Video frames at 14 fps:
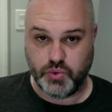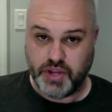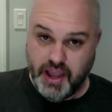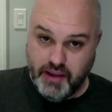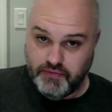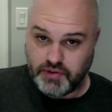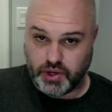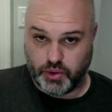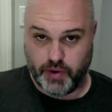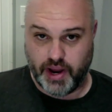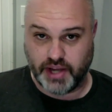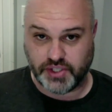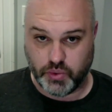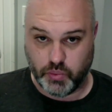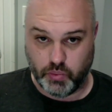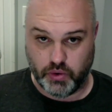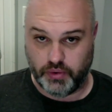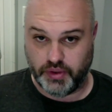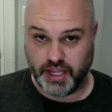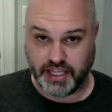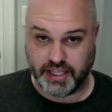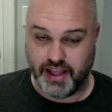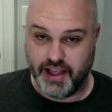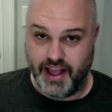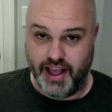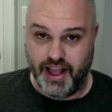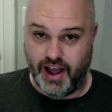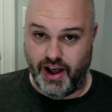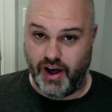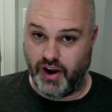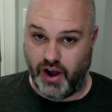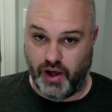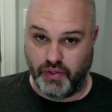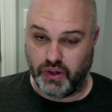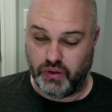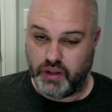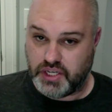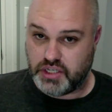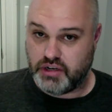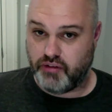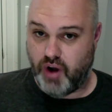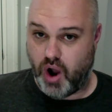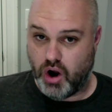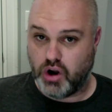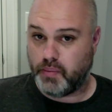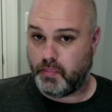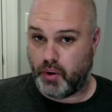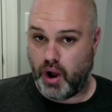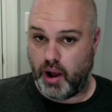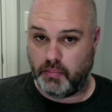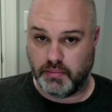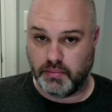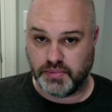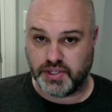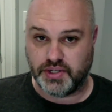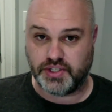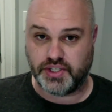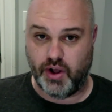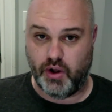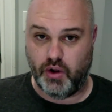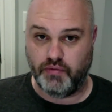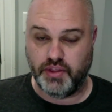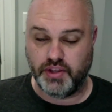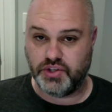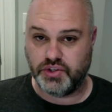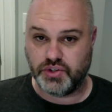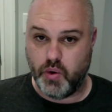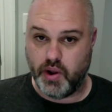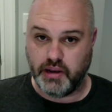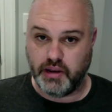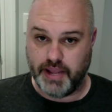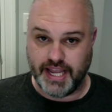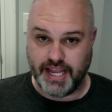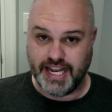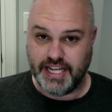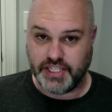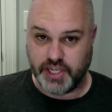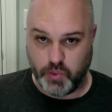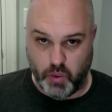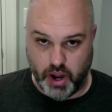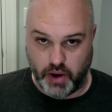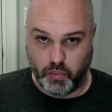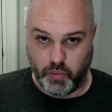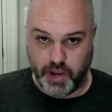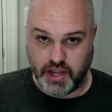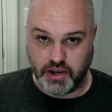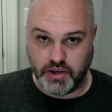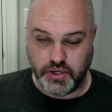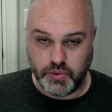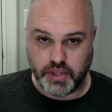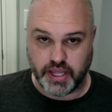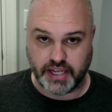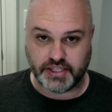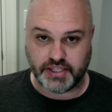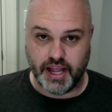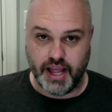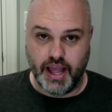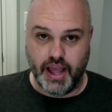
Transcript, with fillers: to give to the rest of the world. Like, on, on the list of hard problems to solve, this is going to be an easy one. We can do this.